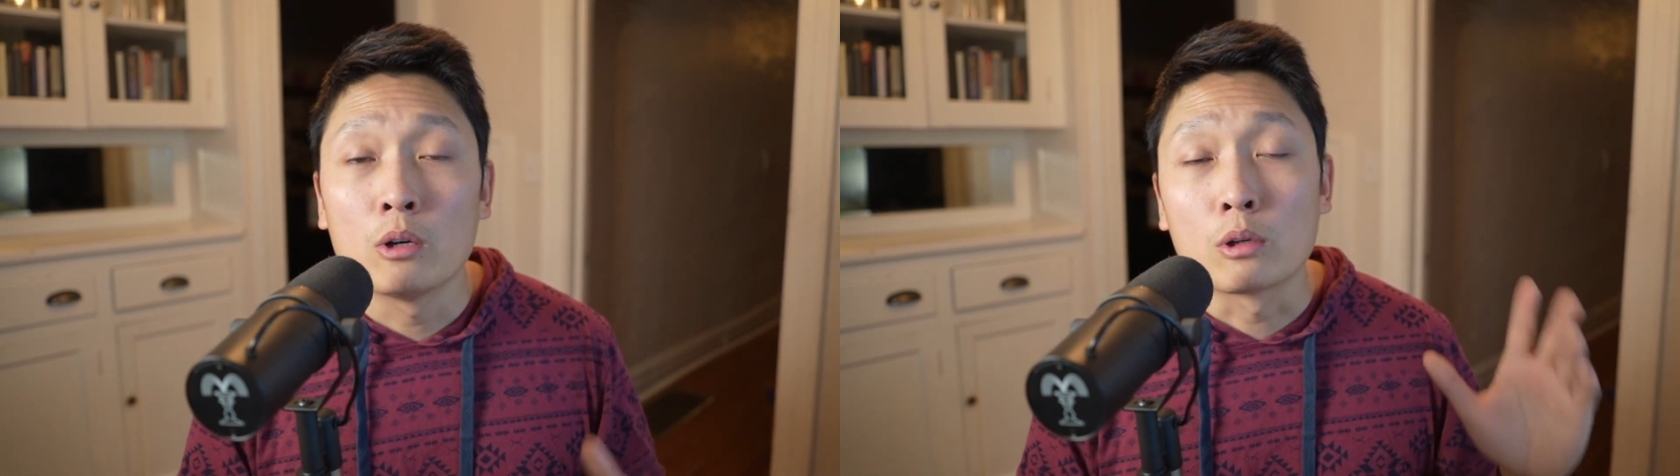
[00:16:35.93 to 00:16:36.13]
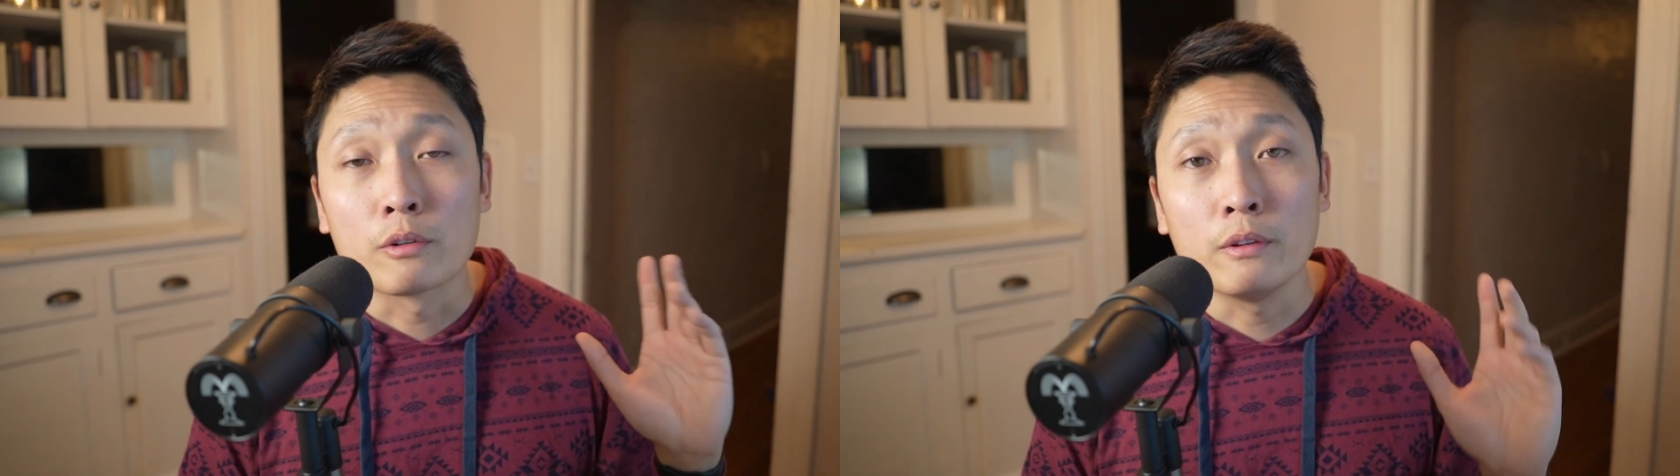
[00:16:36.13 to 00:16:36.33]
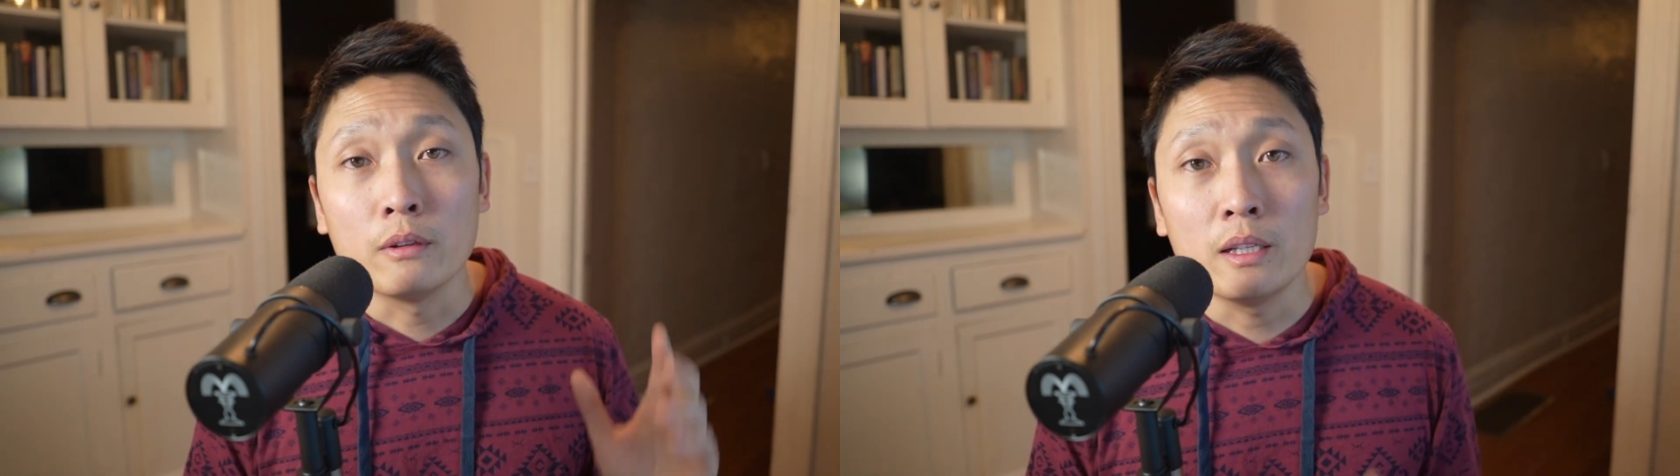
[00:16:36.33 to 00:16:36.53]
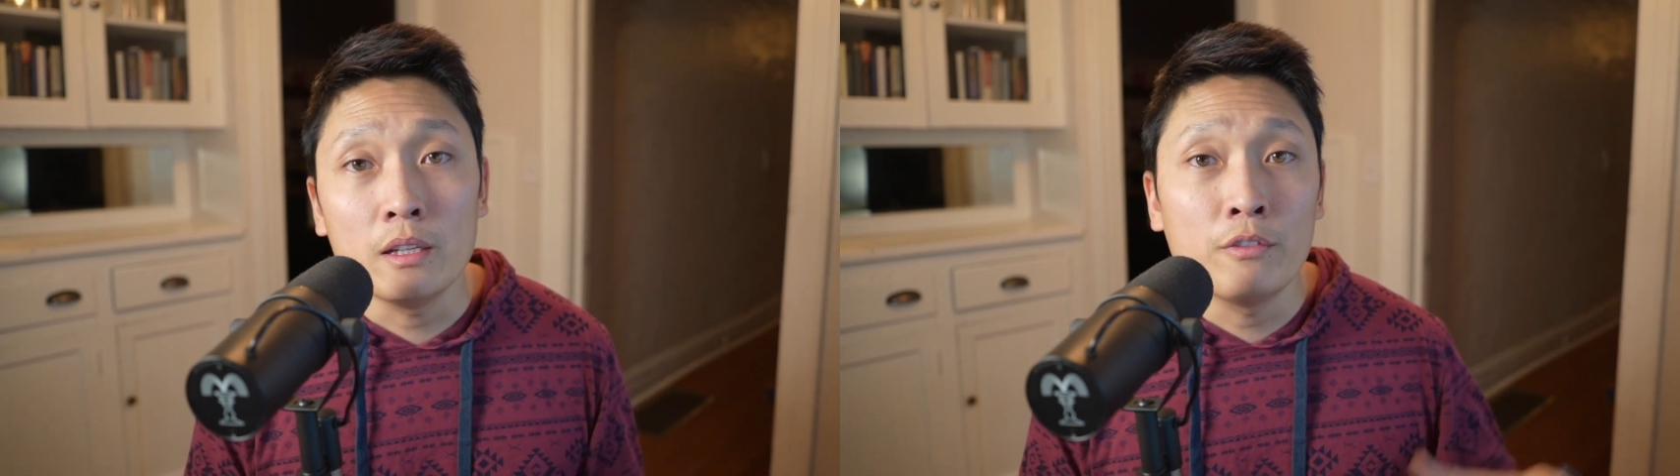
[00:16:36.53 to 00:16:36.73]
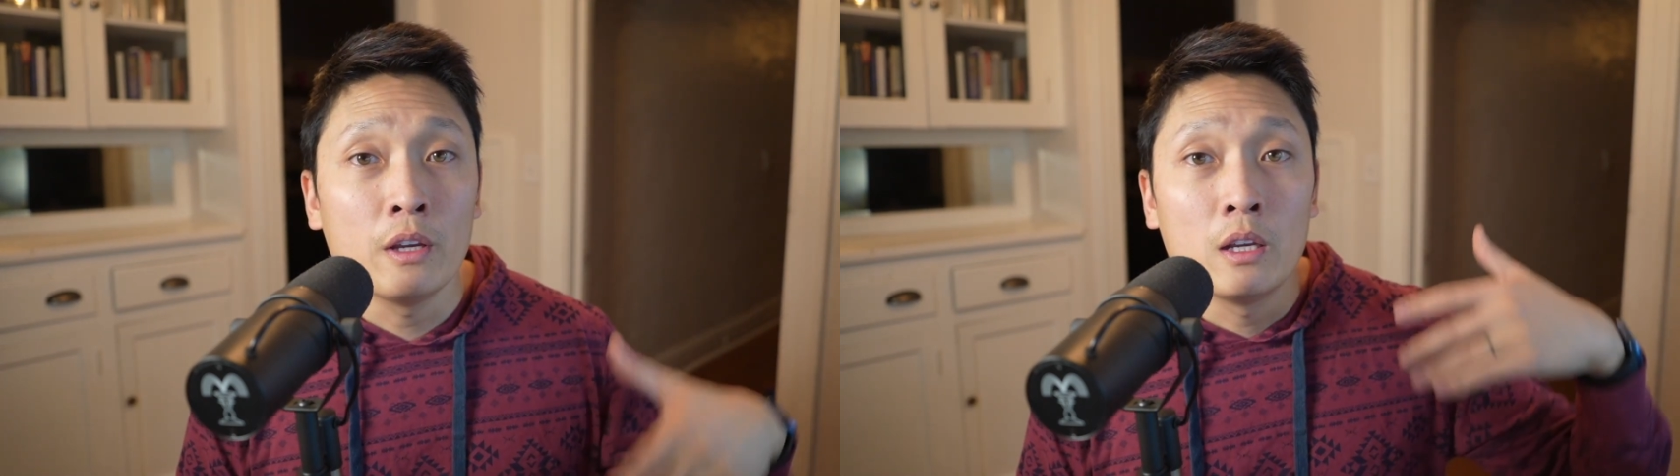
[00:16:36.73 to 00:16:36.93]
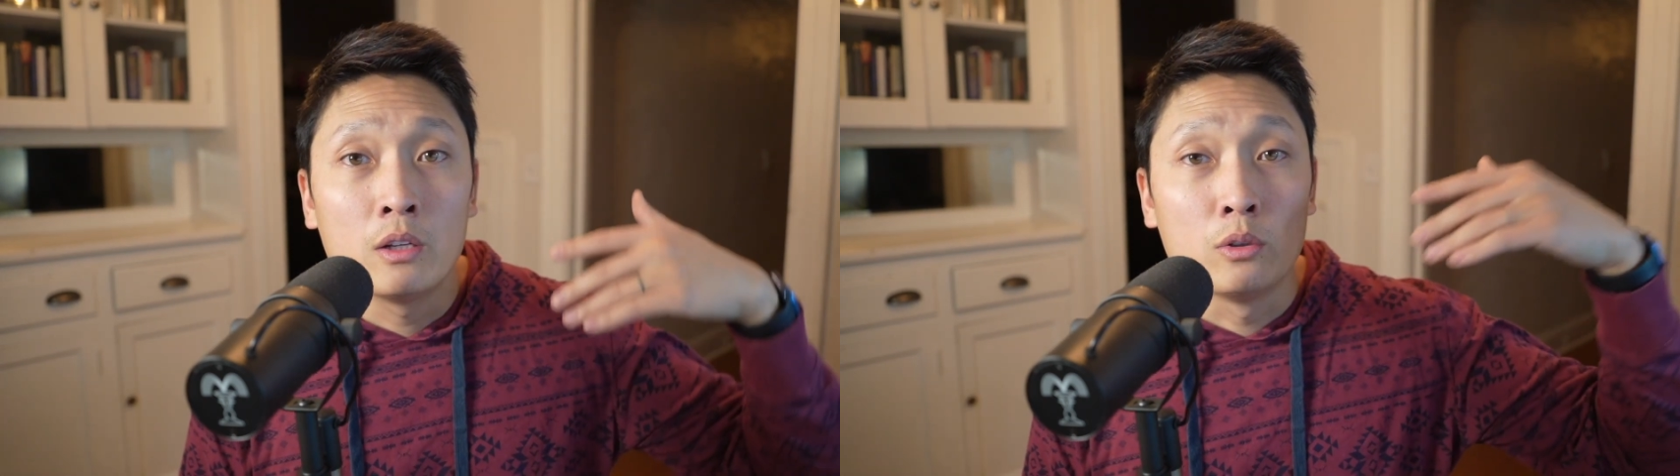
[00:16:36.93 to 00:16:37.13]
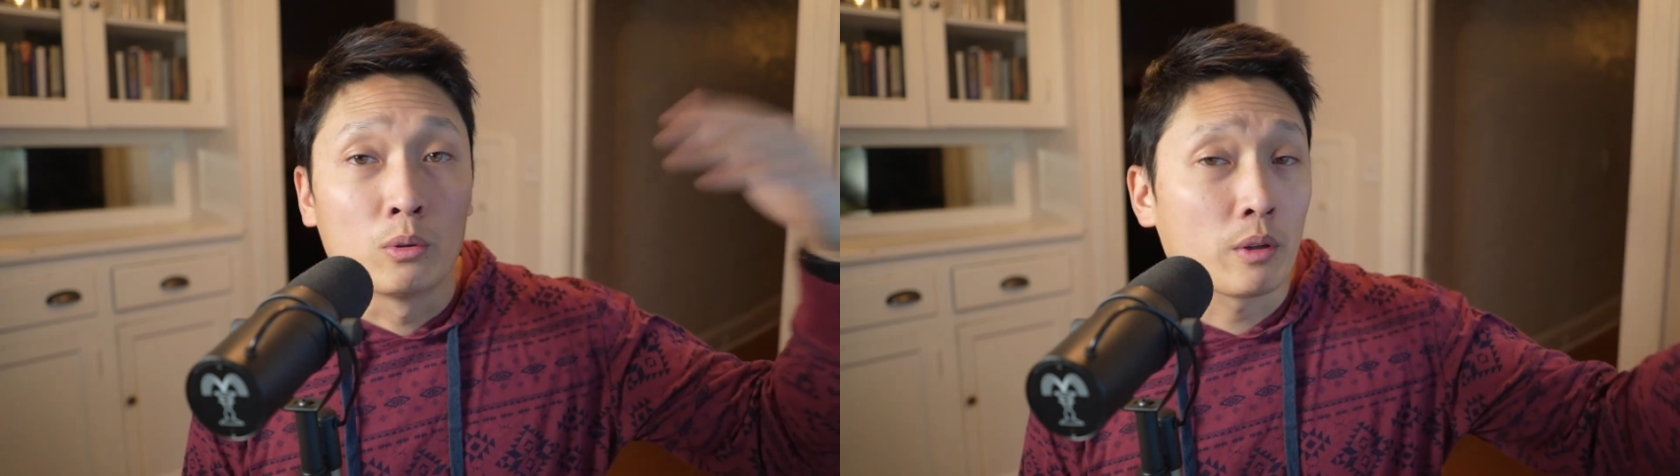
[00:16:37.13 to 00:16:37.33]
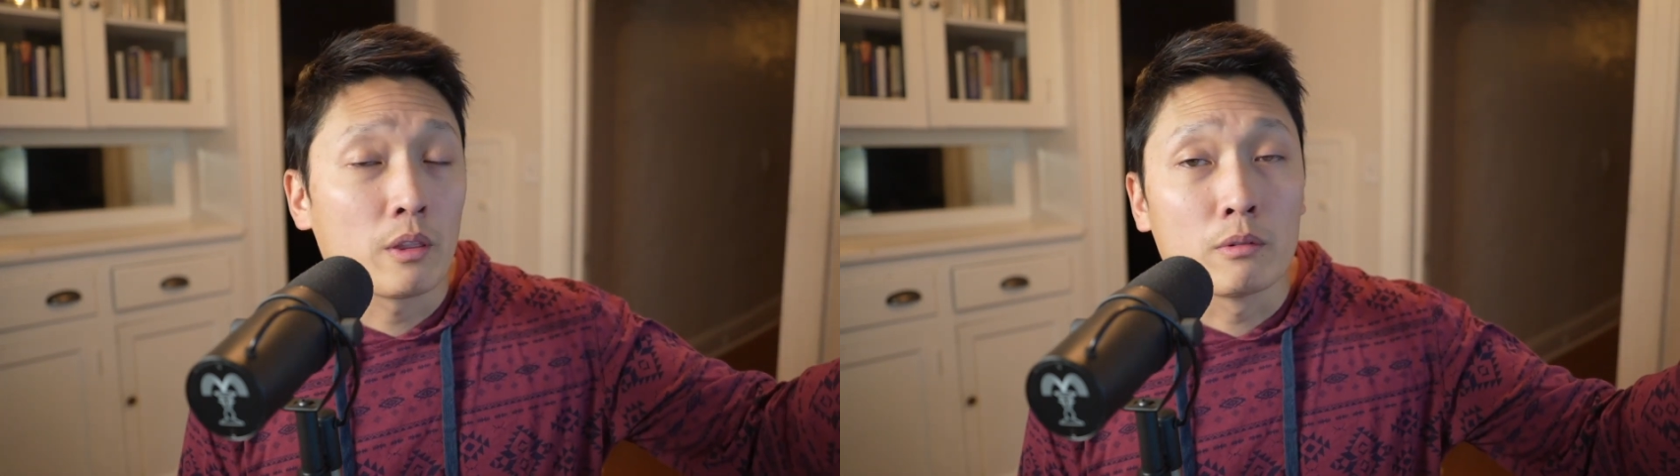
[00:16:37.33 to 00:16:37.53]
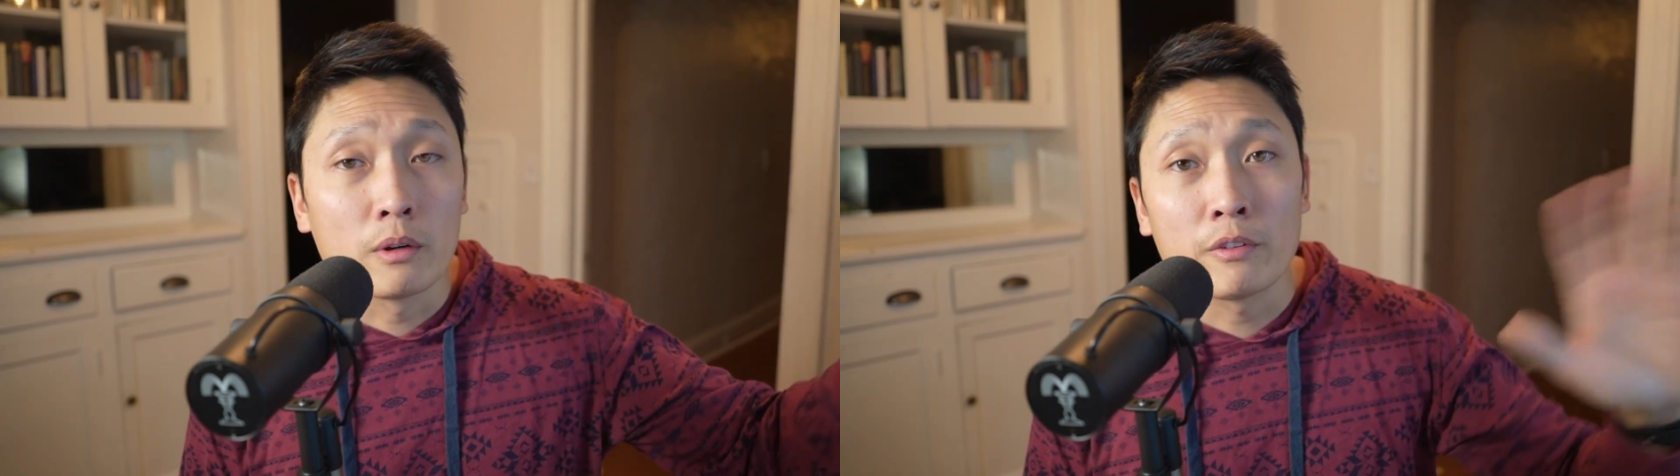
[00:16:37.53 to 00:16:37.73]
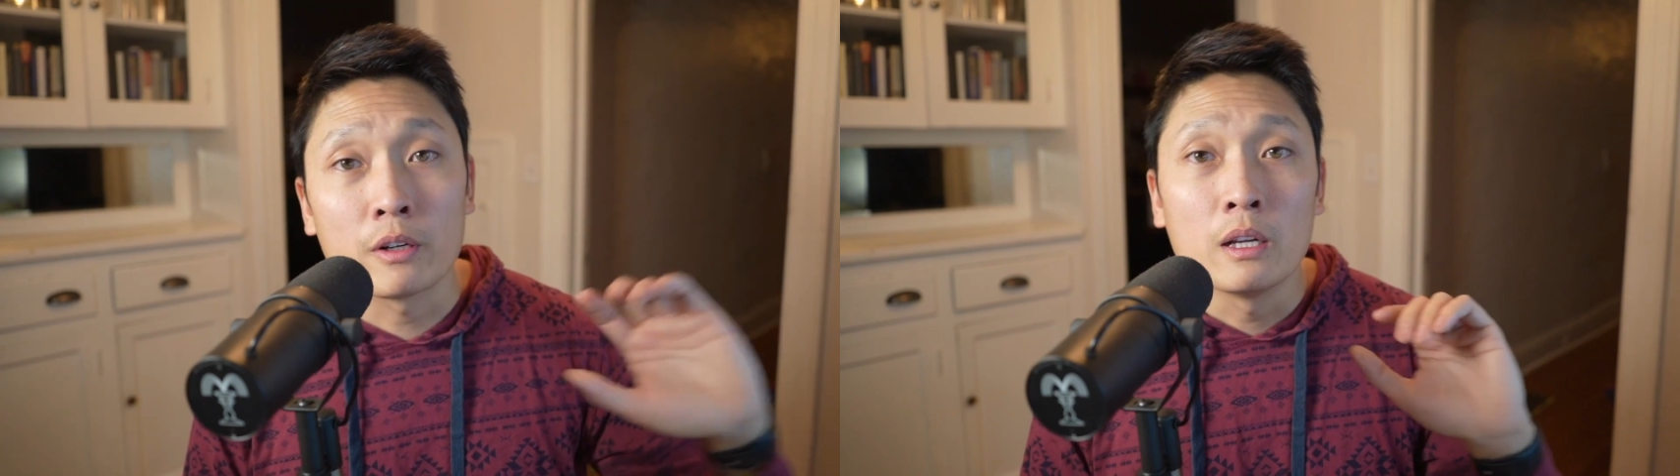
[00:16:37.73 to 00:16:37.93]
or if you live north of the
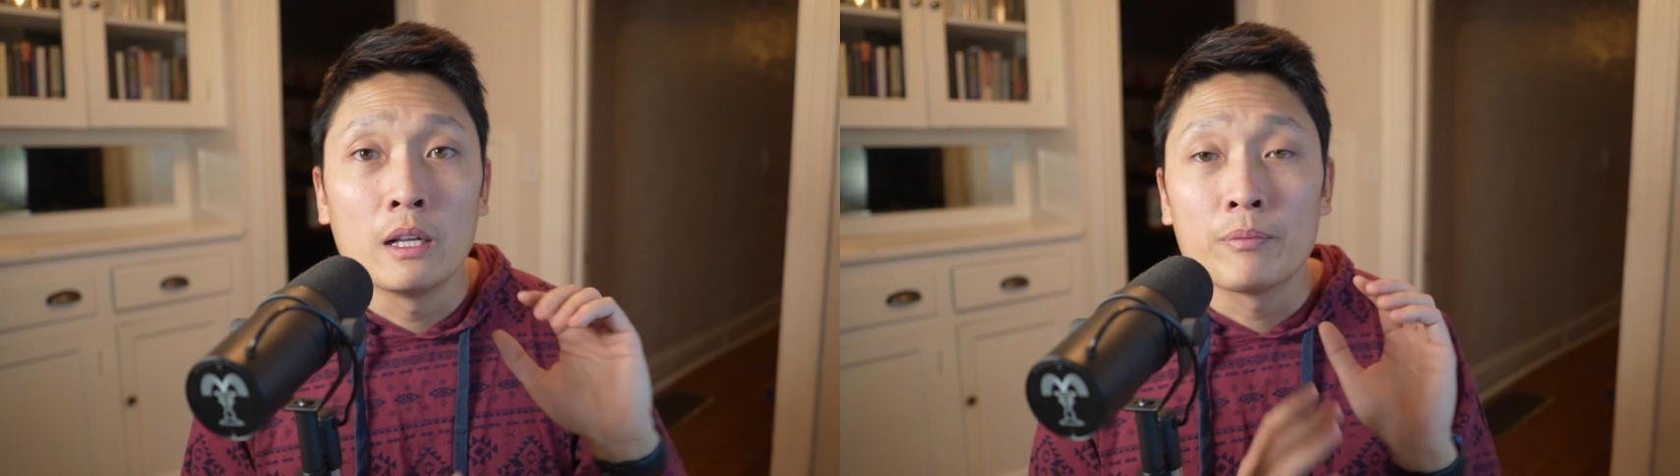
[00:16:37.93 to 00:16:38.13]
river,